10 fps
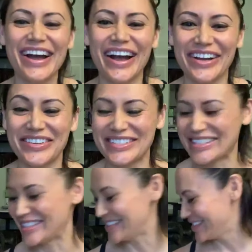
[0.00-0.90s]

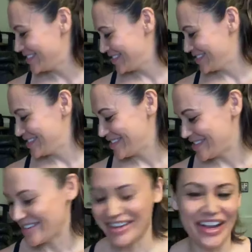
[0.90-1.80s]
Christy.
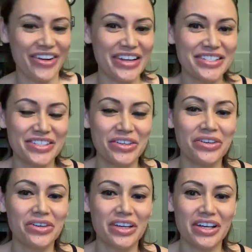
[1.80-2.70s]
All right, so
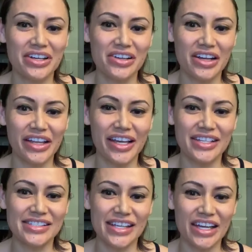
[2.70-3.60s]
like I
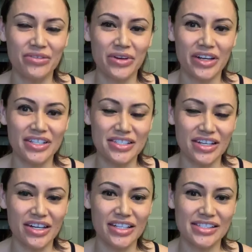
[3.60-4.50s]
said, we're gonna start
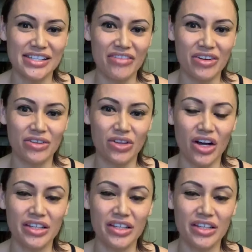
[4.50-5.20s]
at 7 o'clock.